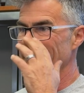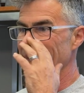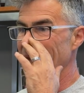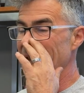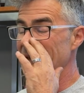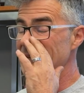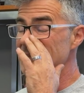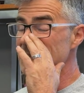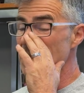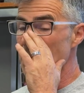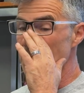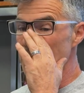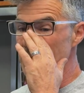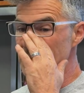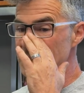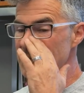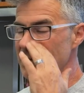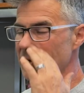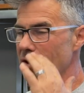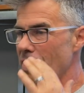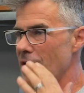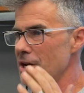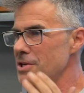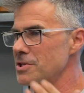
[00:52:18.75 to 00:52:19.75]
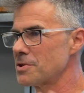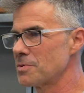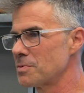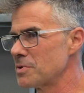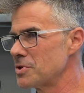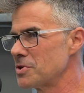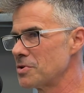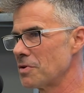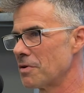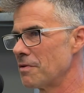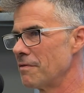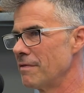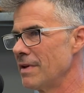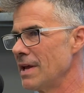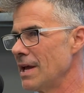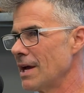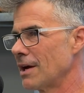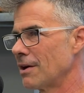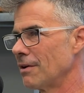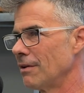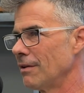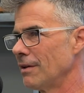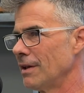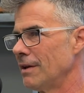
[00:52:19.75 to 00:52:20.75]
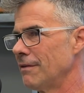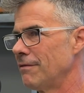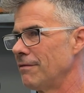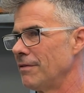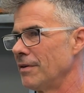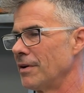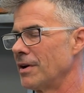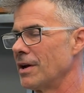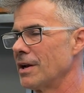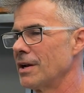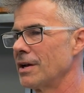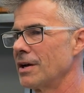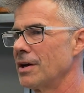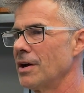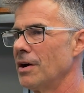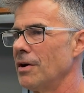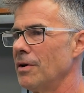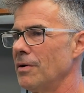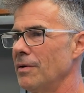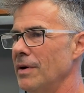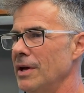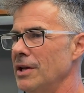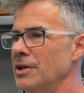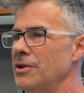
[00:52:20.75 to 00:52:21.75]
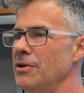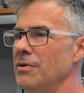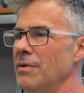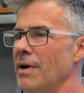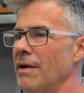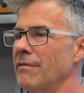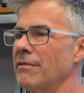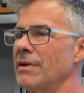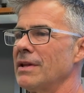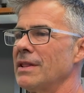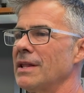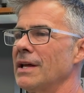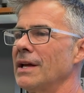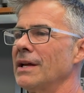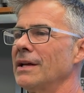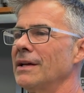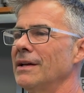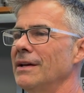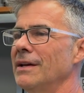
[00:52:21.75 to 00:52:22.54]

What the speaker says: that's how much it costs to restore a vehicle if you're going to go and do everything.